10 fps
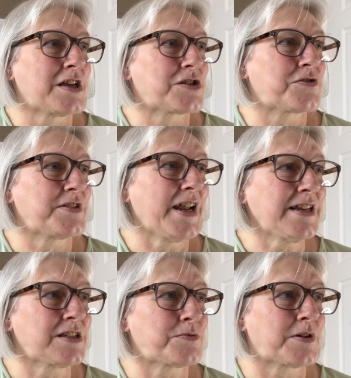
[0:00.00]
So the
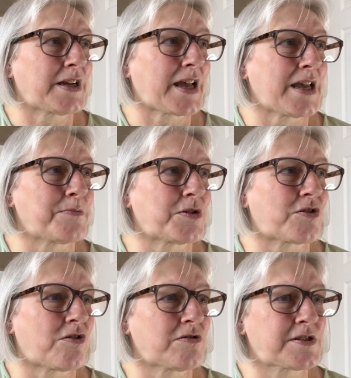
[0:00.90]
next one I came
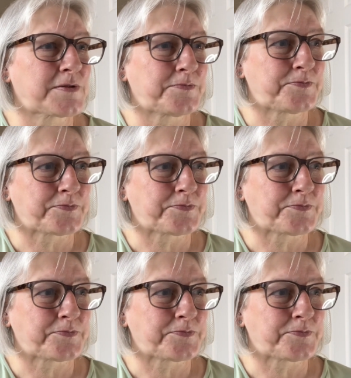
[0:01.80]
across